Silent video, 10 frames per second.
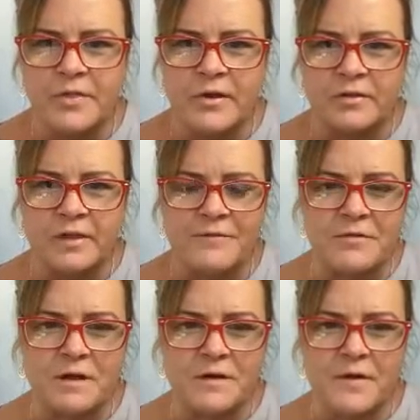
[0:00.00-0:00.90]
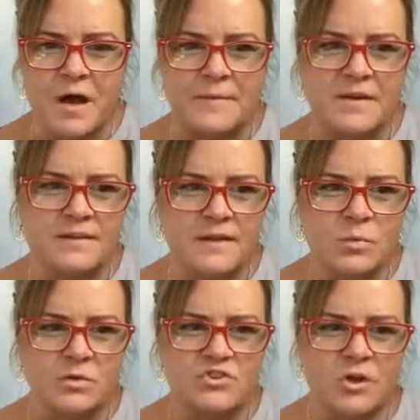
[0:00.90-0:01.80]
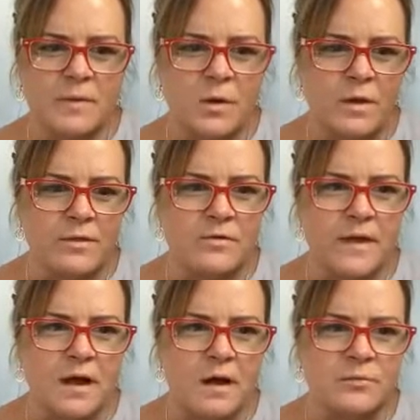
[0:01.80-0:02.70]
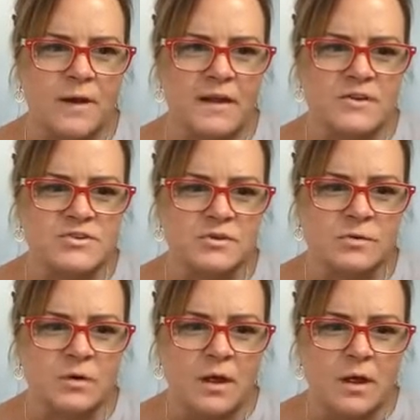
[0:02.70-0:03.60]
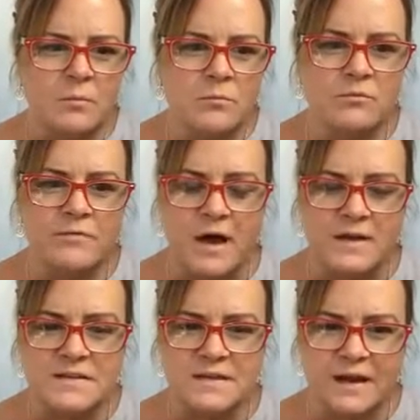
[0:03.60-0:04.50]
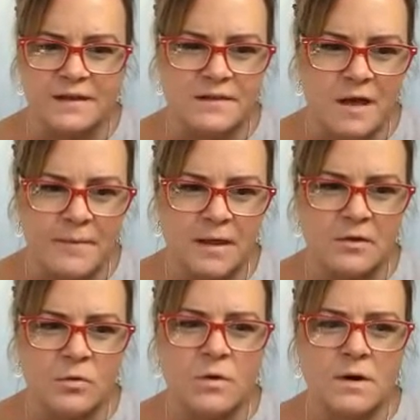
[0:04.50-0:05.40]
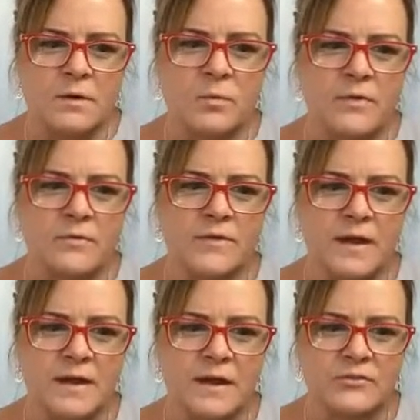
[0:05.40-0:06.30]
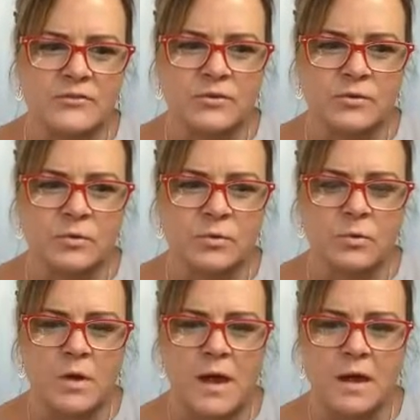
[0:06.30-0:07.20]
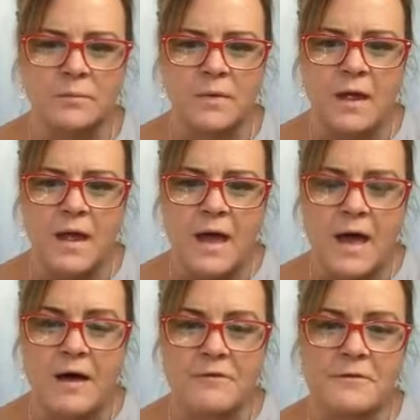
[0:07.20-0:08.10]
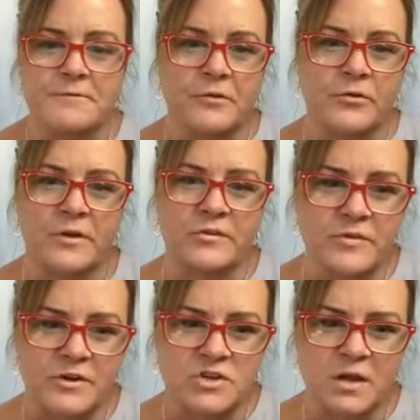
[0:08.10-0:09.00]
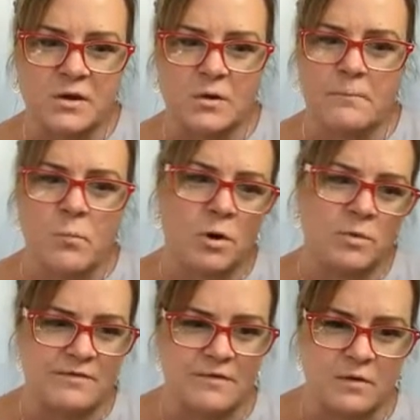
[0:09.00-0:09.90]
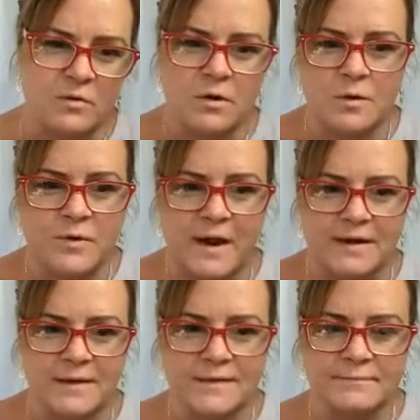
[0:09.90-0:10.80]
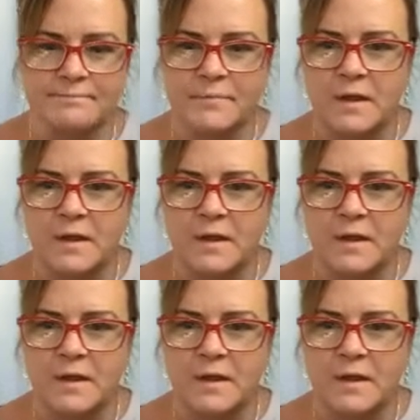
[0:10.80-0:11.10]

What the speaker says: Their level of competency will show me whether they are ready to move on to the next topic or whether they need to have further instruction or more review or practice.